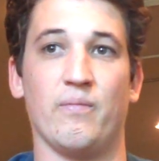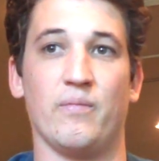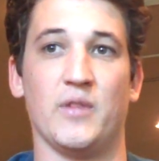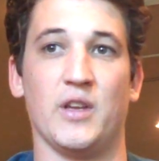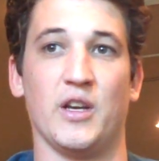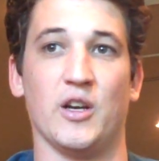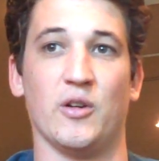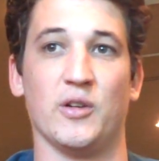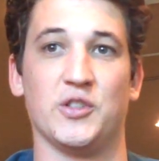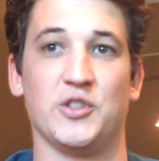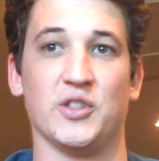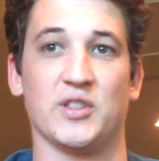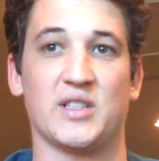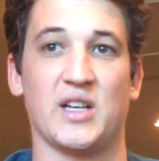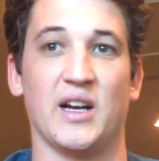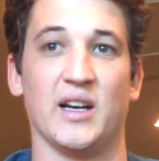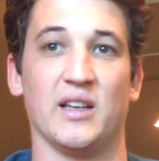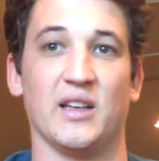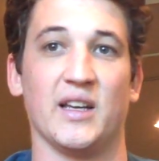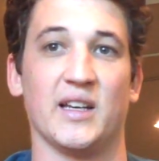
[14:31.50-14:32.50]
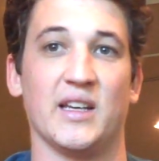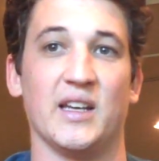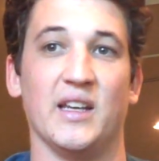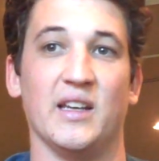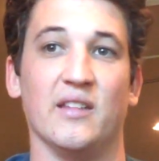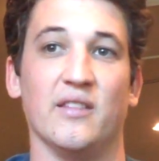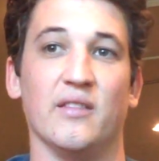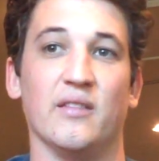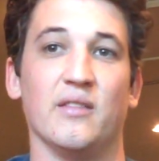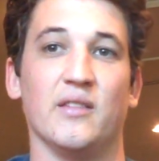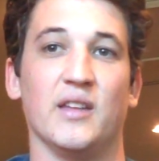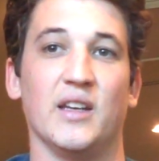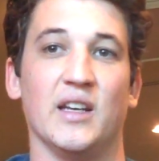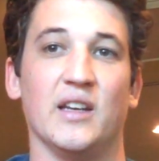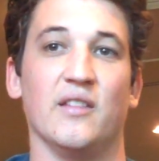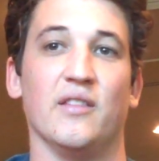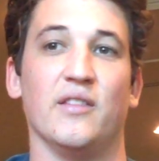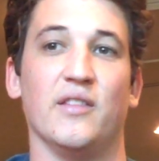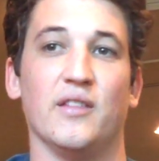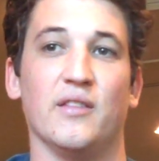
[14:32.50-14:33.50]
is just kind of in
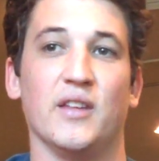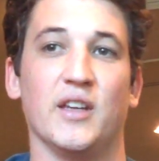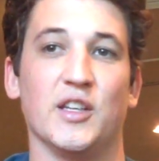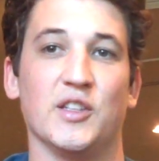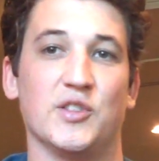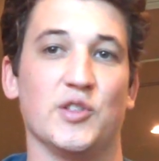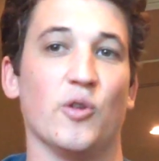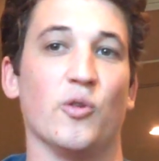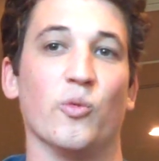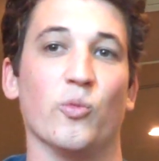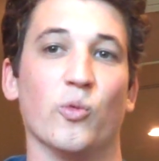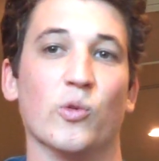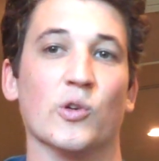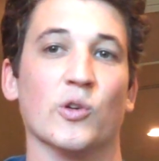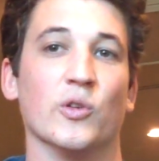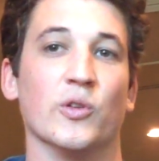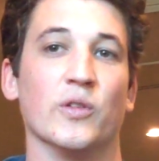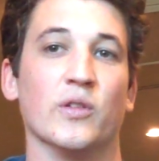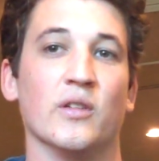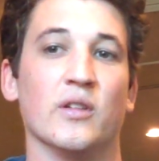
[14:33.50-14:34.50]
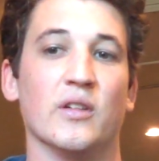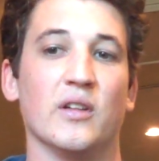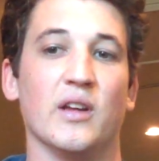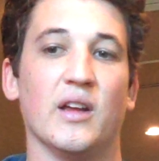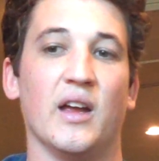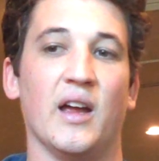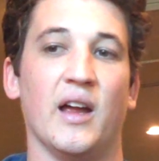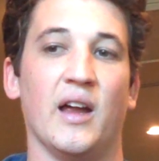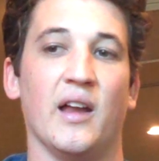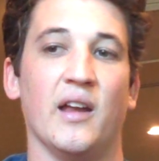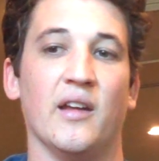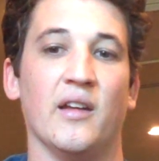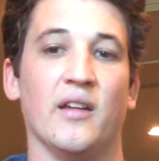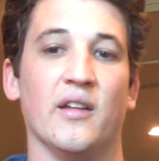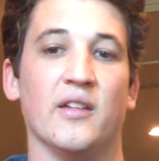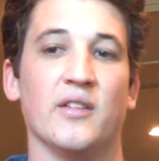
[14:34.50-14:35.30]
his own world. And